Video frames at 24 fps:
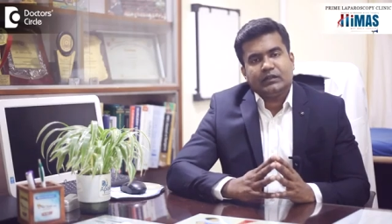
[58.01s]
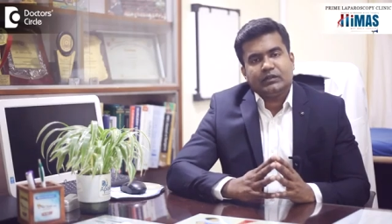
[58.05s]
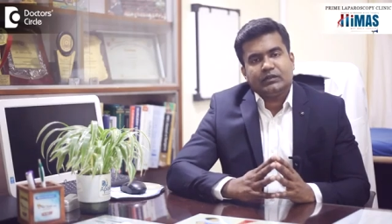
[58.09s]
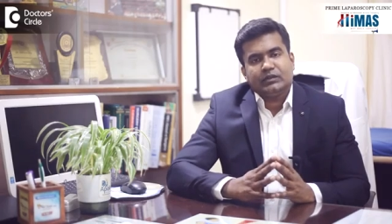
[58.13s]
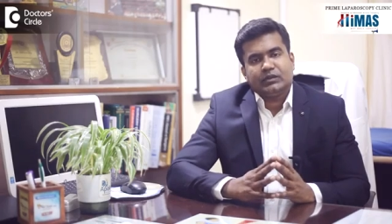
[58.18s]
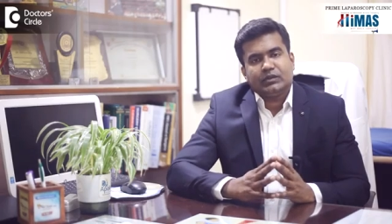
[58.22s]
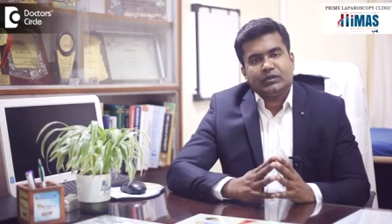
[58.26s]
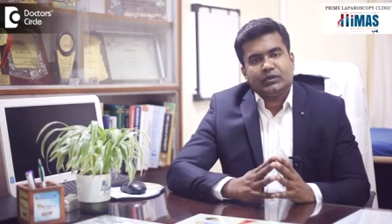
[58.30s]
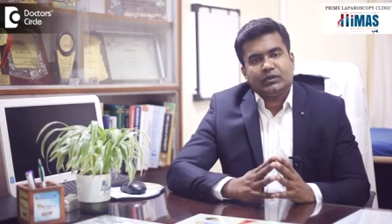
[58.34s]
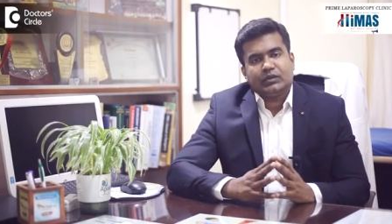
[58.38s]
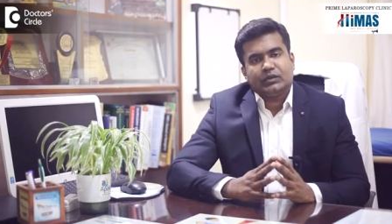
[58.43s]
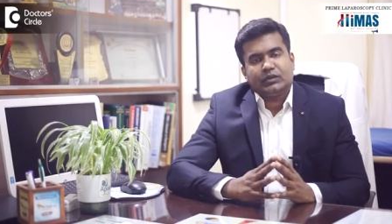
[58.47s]

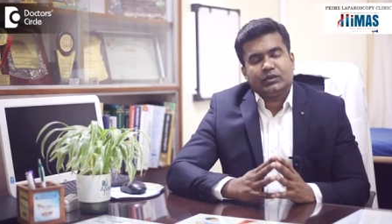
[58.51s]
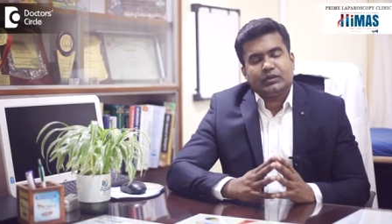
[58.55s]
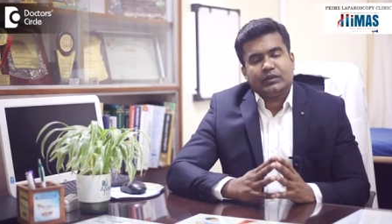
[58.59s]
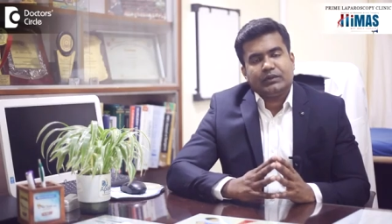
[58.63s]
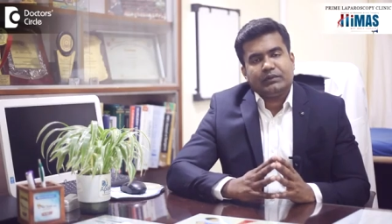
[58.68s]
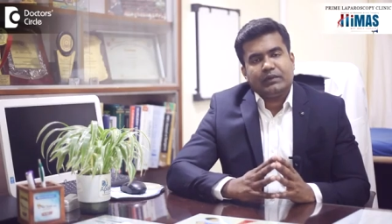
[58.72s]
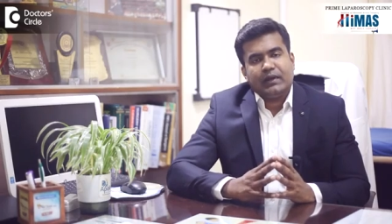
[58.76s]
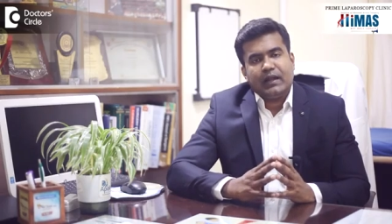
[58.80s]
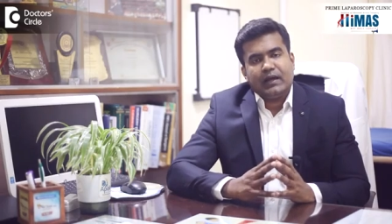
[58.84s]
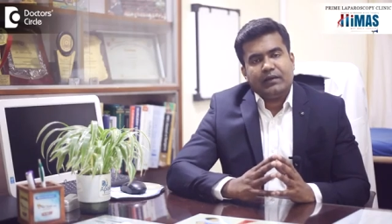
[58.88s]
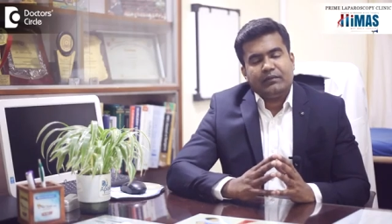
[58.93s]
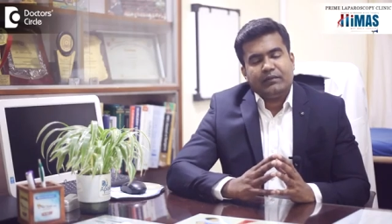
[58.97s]
So they
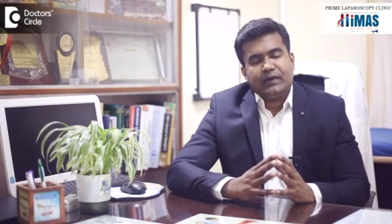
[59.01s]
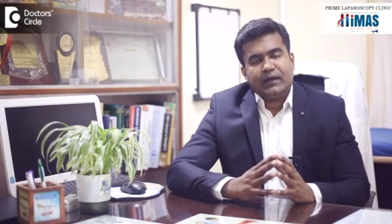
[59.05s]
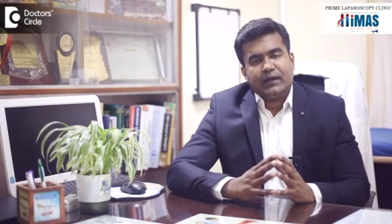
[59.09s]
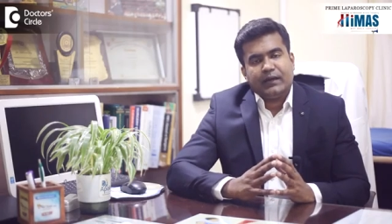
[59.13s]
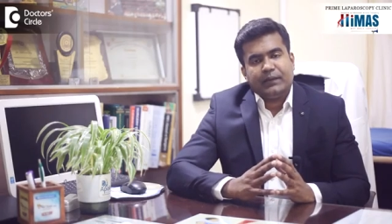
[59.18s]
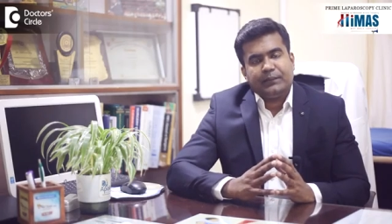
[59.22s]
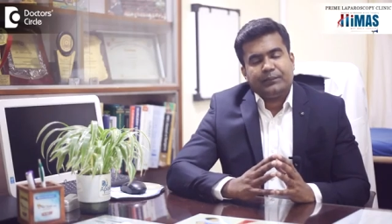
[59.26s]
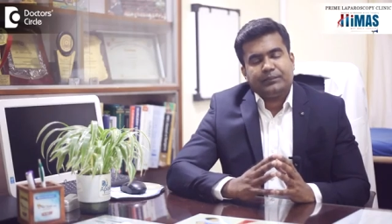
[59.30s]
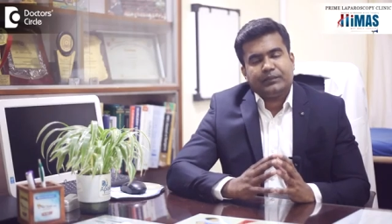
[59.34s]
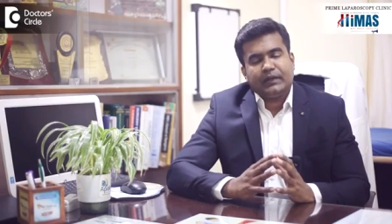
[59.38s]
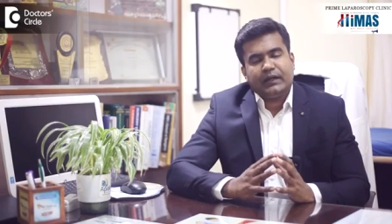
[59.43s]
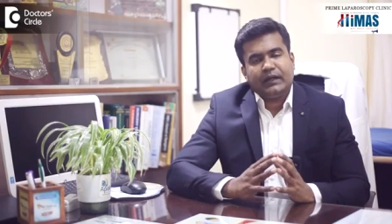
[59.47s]
will have
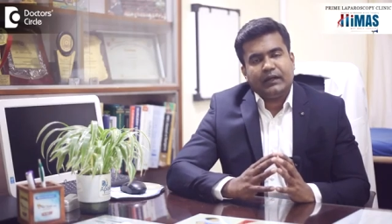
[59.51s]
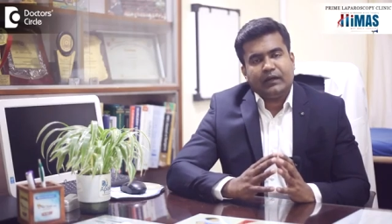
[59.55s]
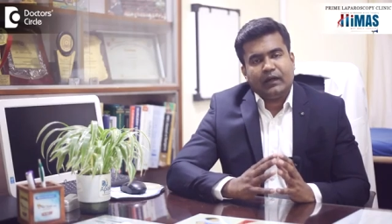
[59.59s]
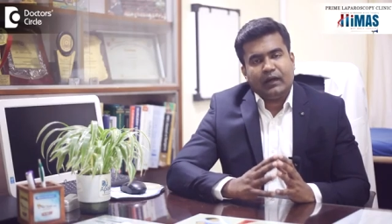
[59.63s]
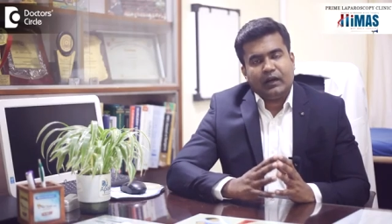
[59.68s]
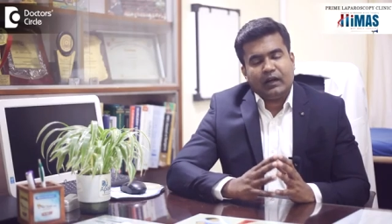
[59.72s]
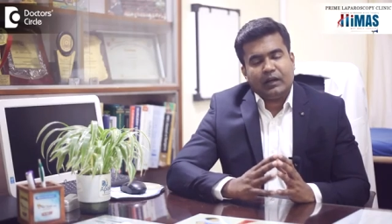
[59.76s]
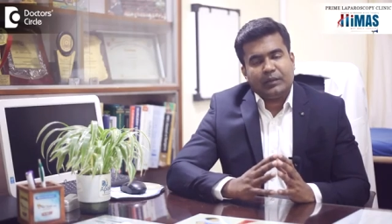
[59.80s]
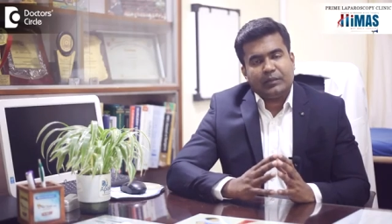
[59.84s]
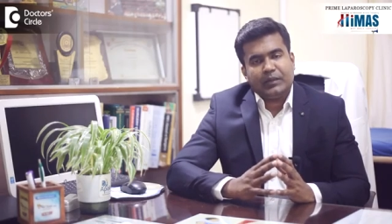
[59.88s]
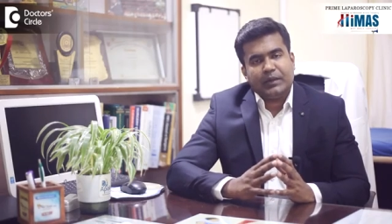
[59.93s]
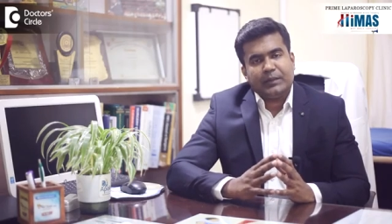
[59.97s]
a
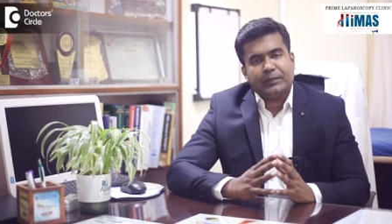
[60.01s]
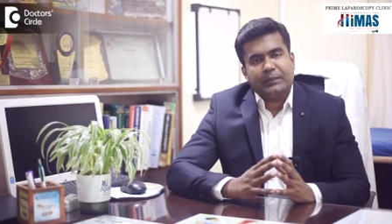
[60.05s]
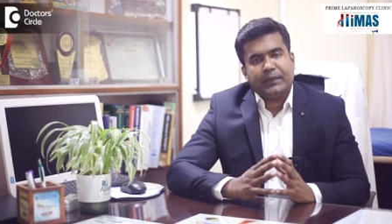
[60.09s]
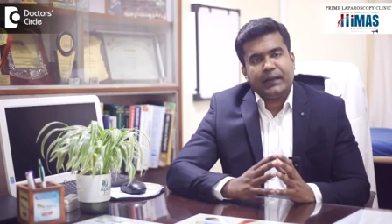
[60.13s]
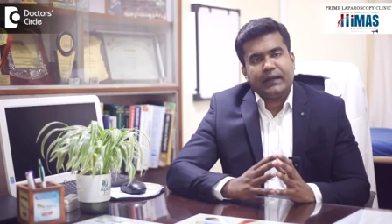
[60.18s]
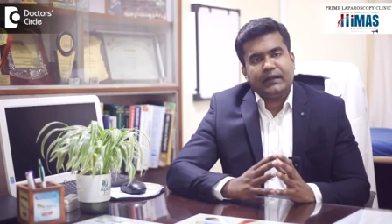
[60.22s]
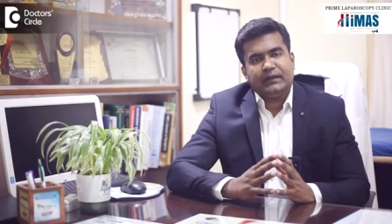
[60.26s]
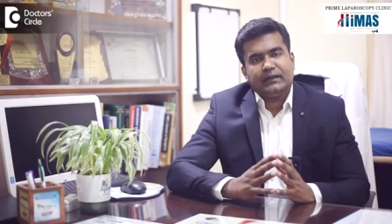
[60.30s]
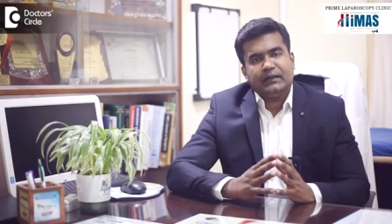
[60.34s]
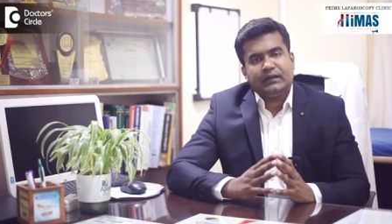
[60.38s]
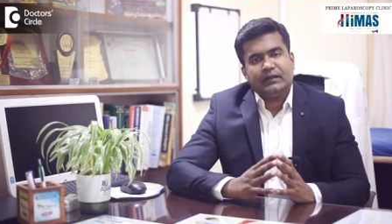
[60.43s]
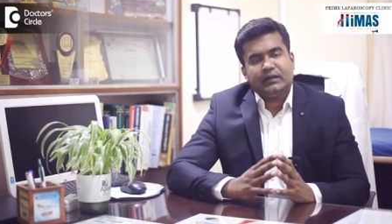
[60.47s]
intolerable
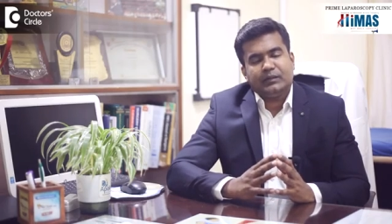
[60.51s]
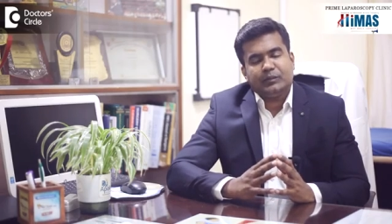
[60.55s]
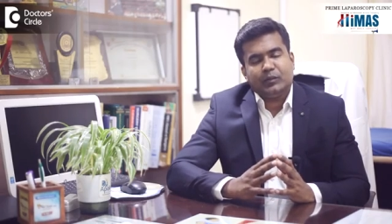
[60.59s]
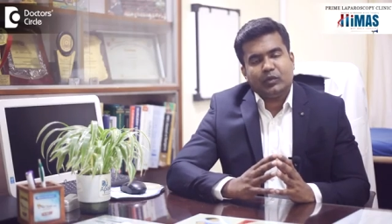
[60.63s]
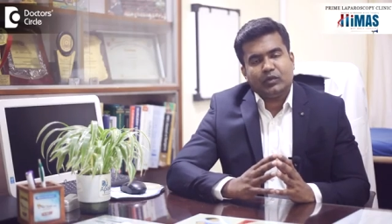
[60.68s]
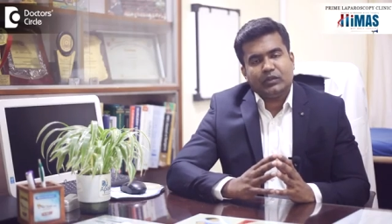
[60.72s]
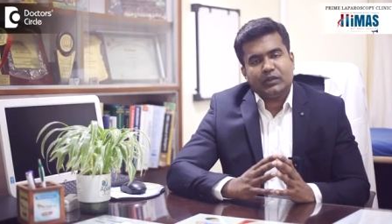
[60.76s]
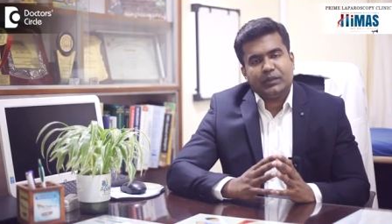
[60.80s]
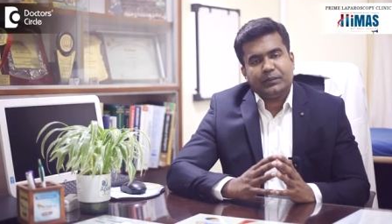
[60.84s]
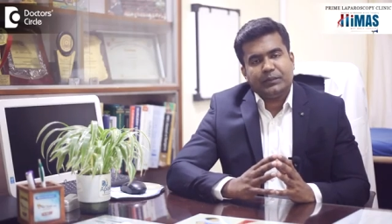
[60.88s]
pain in both the